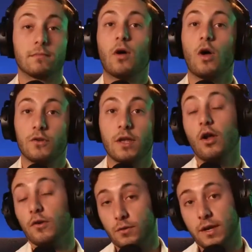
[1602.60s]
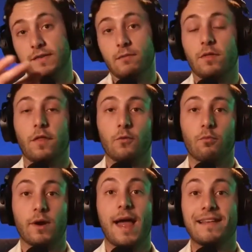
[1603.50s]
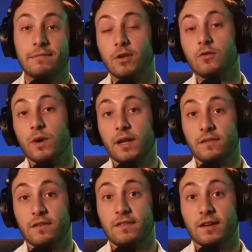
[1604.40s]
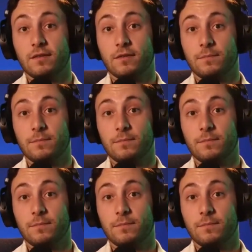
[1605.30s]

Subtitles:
Also, I guess that'd be the third point. It has to be quick and succinct.